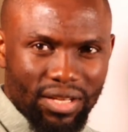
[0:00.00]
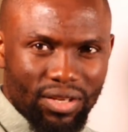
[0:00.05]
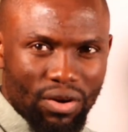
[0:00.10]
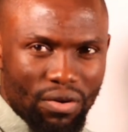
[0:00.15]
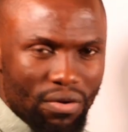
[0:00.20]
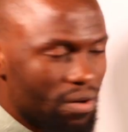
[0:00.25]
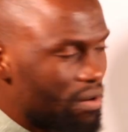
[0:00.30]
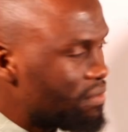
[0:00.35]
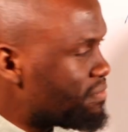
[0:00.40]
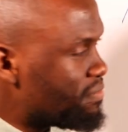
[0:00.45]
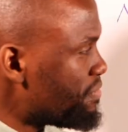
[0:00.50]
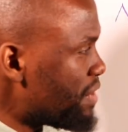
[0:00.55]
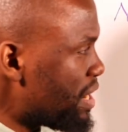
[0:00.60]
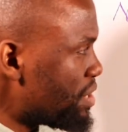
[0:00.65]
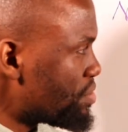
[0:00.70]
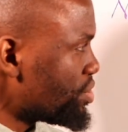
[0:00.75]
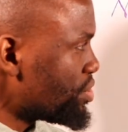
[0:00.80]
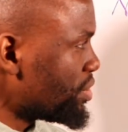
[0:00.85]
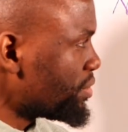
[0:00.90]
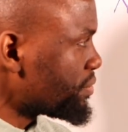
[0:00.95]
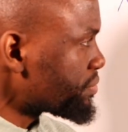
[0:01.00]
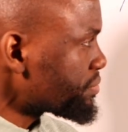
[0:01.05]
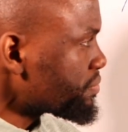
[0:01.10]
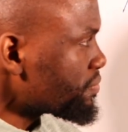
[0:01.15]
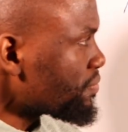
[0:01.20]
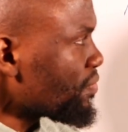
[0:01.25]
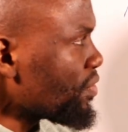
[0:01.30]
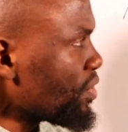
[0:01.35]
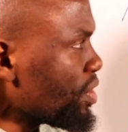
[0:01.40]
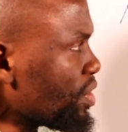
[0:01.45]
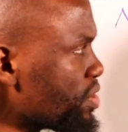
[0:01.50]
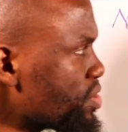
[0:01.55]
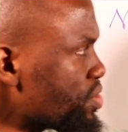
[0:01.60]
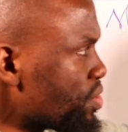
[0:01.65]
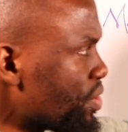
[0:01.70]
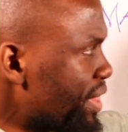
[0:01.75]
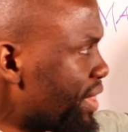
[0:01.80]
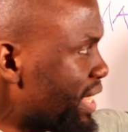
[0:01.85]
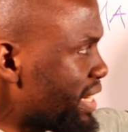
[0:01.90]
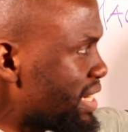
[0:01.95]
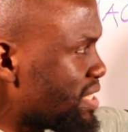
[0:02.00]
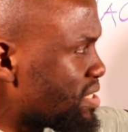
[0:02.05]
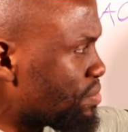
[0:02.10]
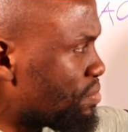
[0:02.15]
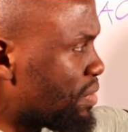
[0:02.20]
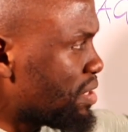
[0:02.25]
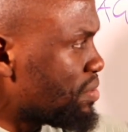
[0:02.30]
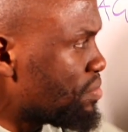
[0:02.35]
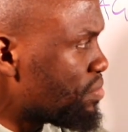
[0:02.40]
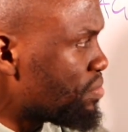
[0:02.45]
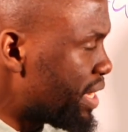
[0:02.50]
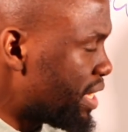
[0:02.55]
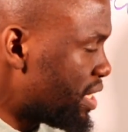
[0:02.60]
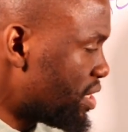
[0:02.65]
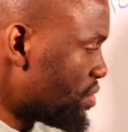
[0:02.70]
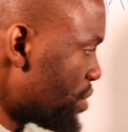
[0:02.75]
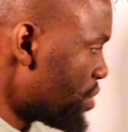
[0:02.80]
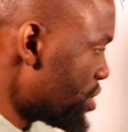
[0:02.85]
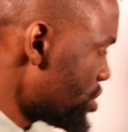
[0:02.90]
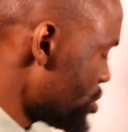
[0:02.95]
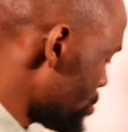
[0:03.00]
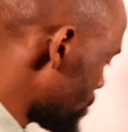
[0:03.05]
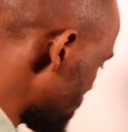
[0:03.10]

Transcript: convulsion. So that is one way in which